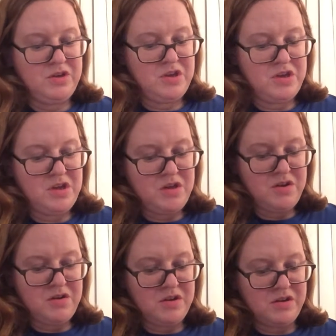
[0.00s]

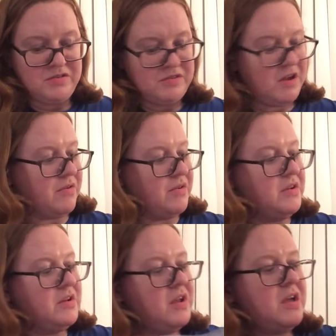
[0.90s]
Here is our
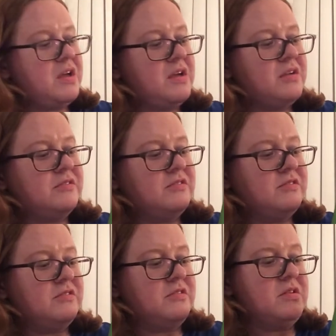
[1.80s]

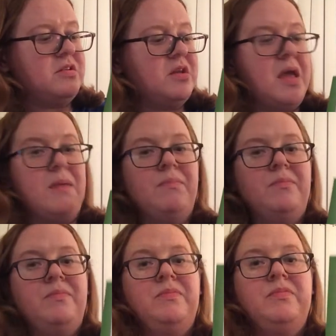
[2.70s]
next name.
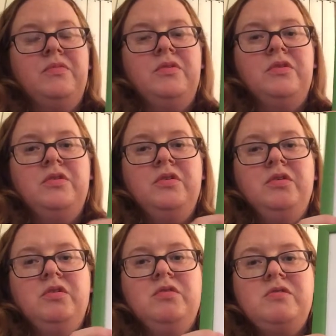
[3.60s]

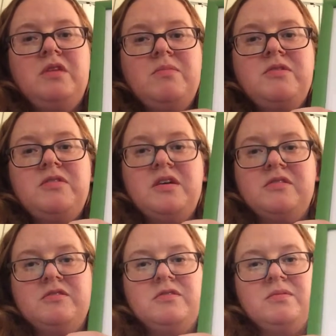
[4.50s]
Whose name is
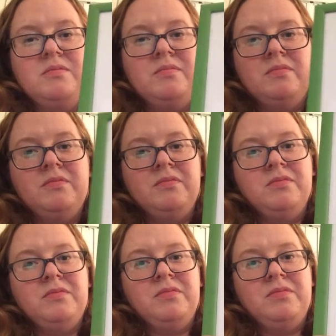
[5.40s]
this?
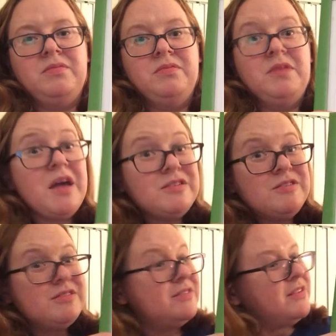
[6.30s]

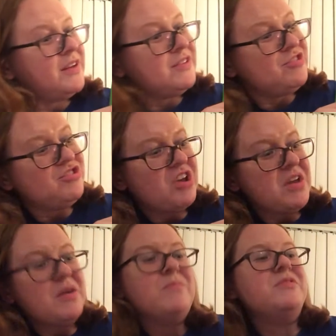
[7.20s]
Yes, that's
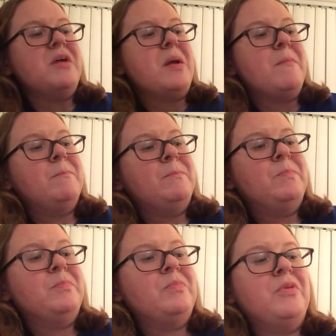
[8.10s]
Jacob's name.
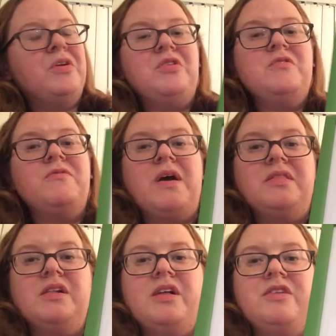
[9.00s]
Can you
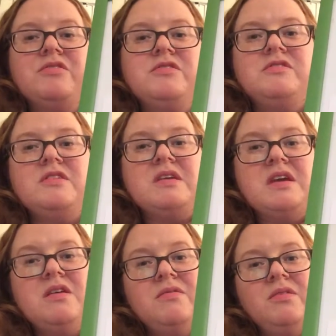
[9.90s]
find the letter
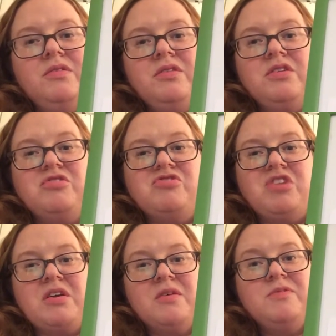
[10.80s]
C in
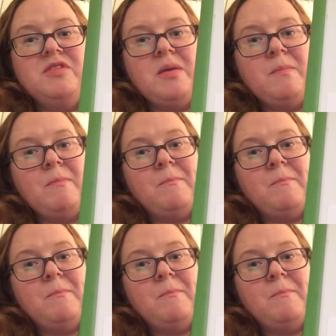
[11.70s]
Jacob's name?